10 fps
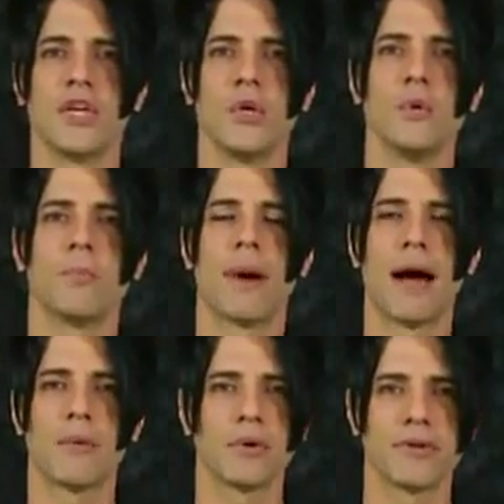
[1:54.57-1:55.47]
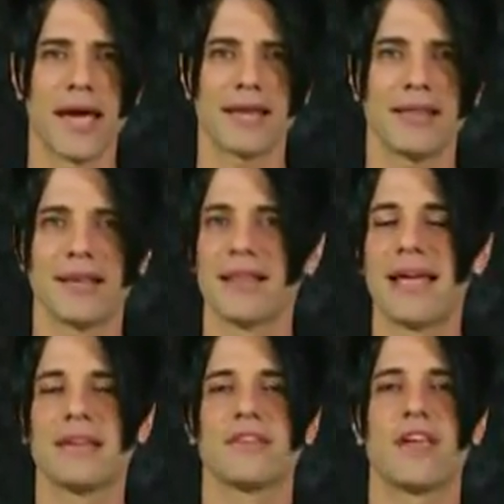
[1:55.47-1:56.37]
to pyrotechnic
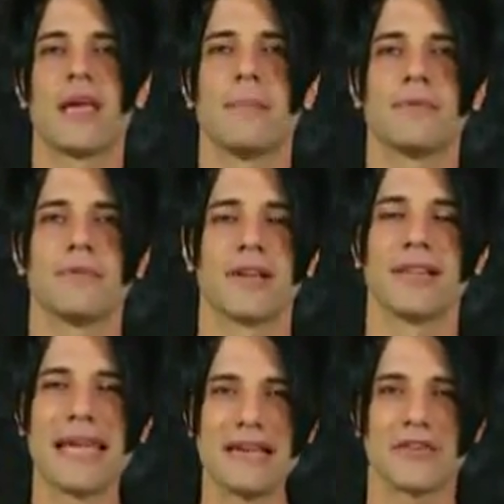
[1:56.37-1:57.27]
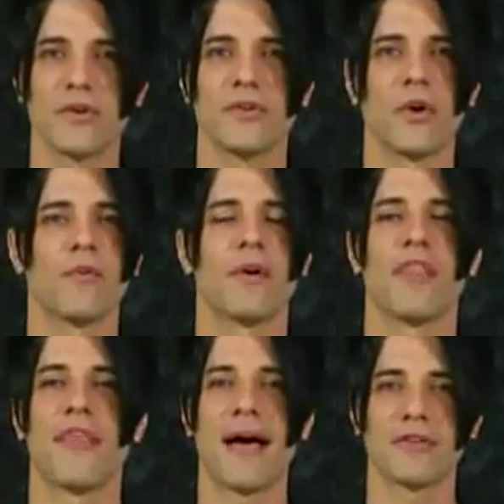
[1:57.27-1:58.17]
landscapes to lasers, over
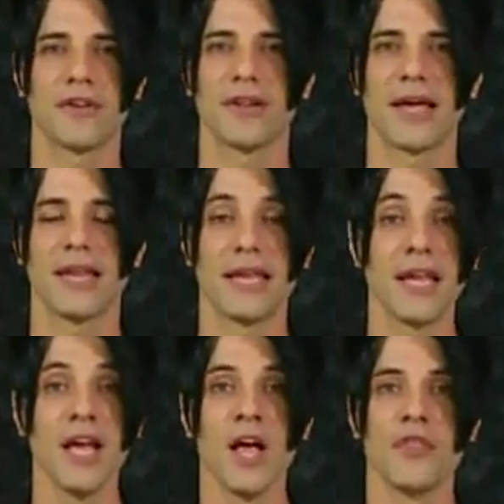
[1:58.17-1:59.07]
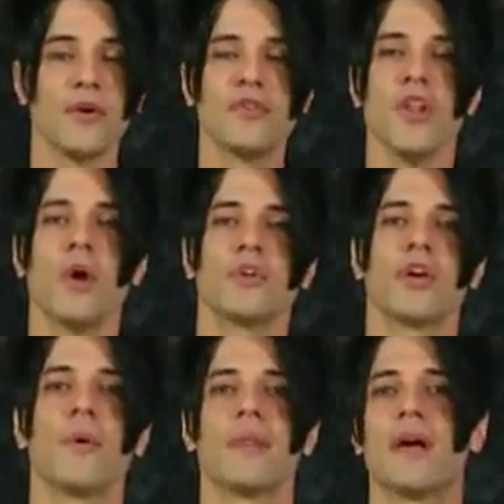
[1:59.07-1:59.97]
1,000 lighting. There's no
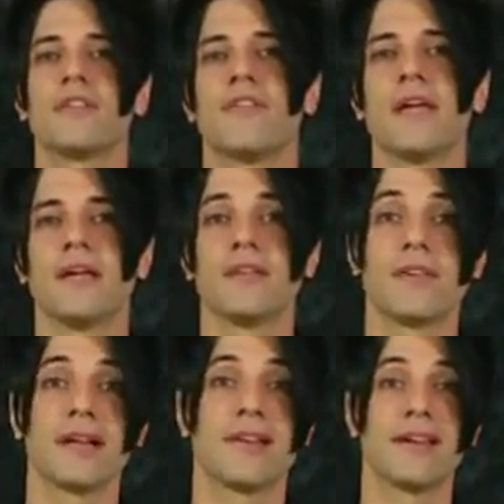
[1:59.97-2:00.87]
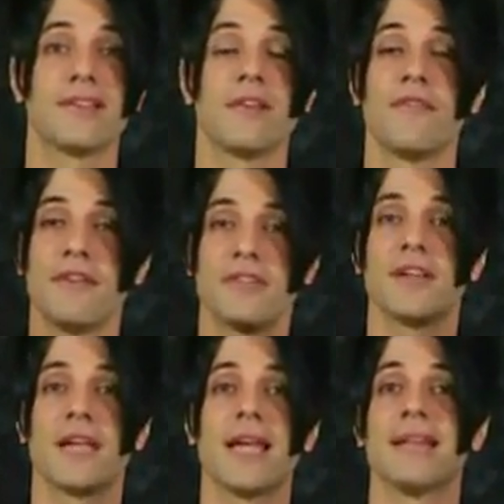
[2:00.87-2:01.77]
show in Las Vegas that's as
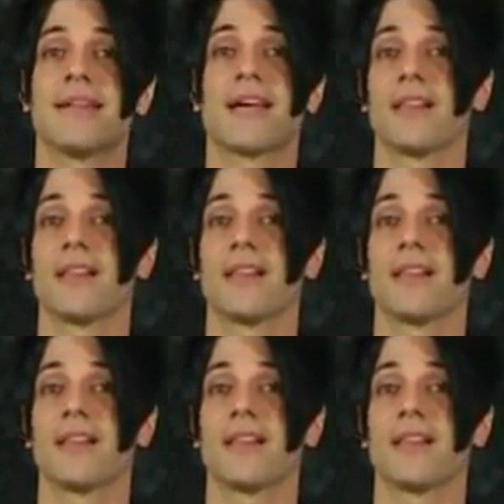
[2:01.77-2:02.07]
sophisticated